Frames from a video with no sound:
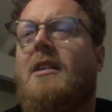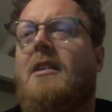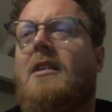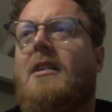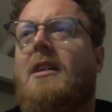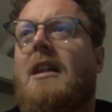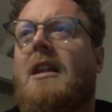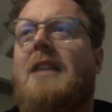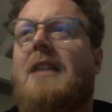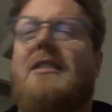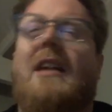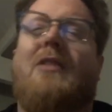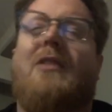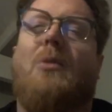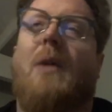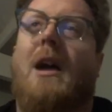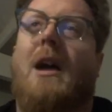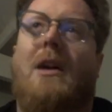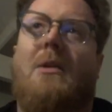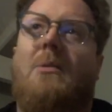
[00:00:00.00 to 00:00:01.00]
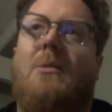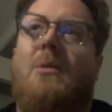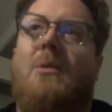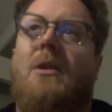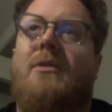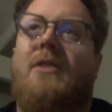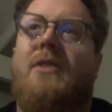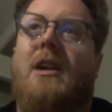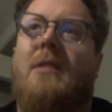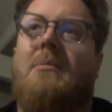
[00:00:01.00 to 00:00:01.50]
At least that's what I would
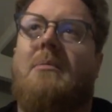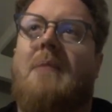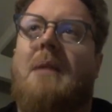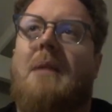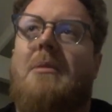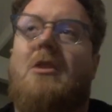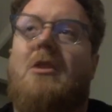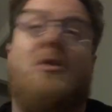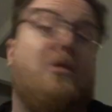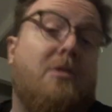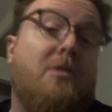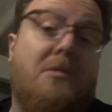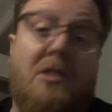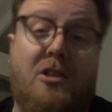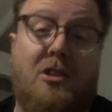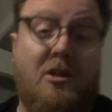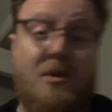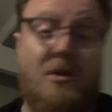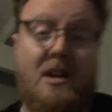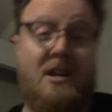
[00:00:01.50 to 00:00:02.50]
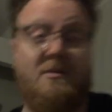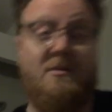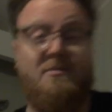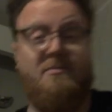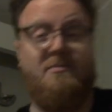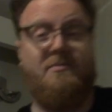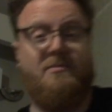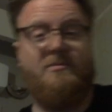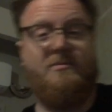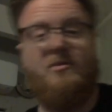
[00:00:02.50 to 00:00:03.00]
have done. Maybe you disagree.
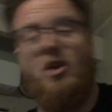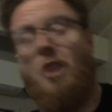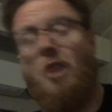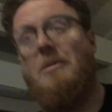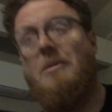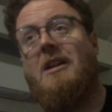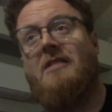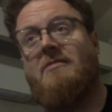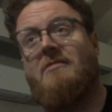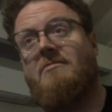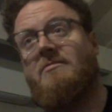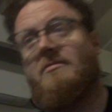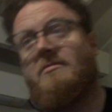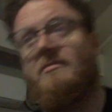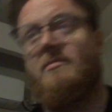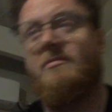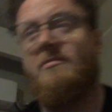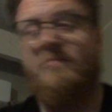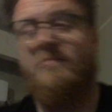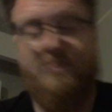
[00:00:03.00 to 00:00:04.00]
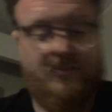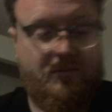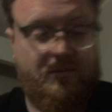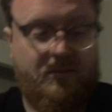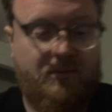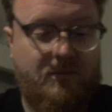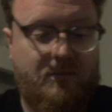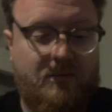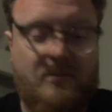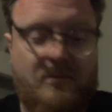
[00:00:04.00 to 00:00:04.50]
Comment.
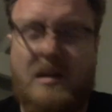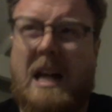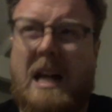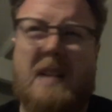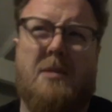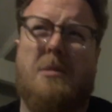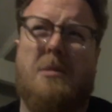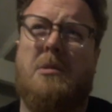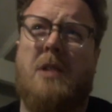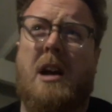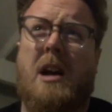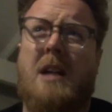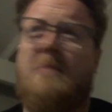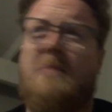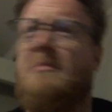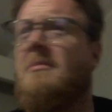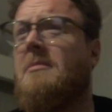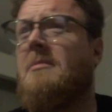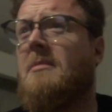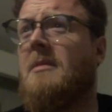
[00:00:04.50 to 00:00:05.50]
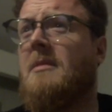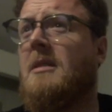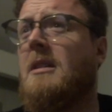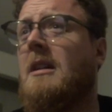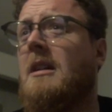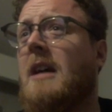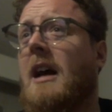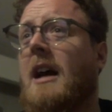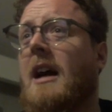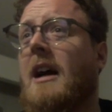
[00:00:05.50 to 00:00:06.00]
Like, subscribe.
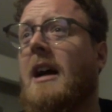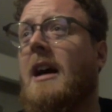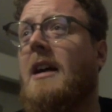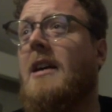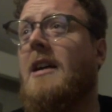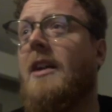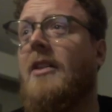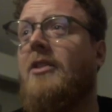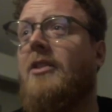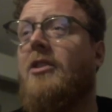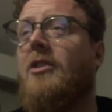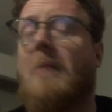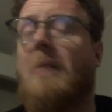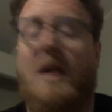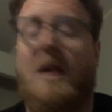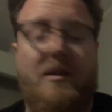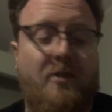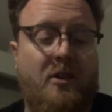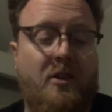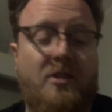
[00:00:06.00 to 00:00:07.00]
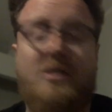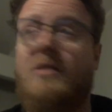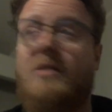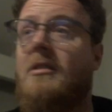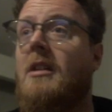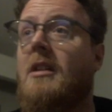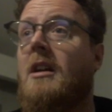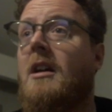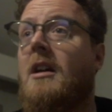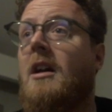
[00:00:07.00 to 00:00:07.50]
Yeah, this is Partyfoot.
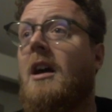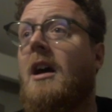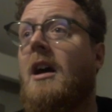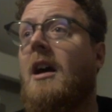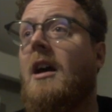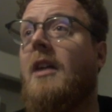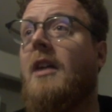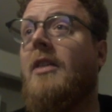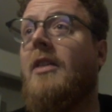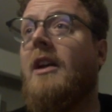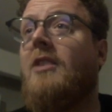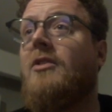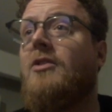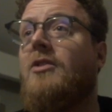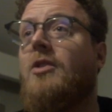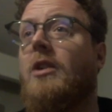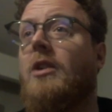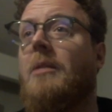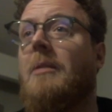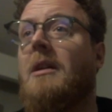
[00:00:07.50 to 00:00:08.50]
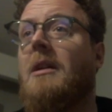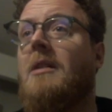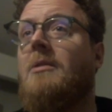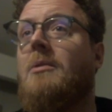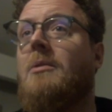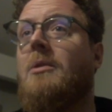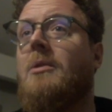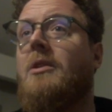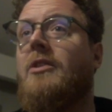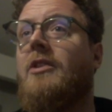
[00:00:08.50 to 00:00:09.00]
Thanks for joining me.
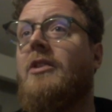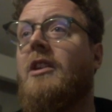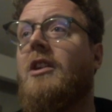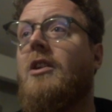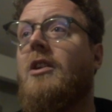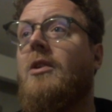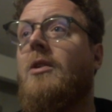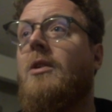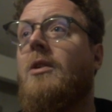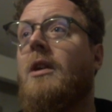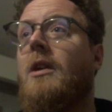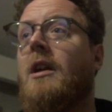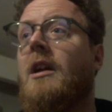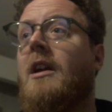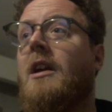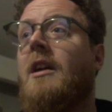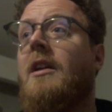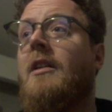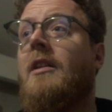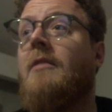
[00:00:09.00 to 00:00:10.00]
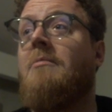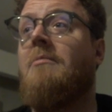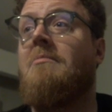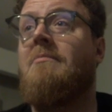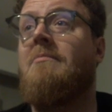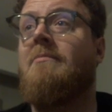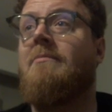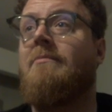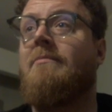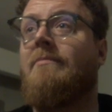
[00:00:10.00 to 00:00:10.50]
We'll see you in
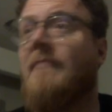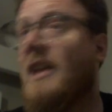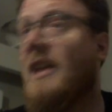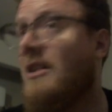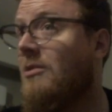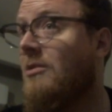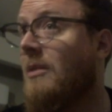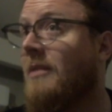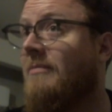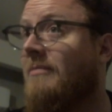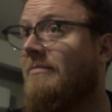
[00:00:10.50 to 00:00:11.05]
the next one.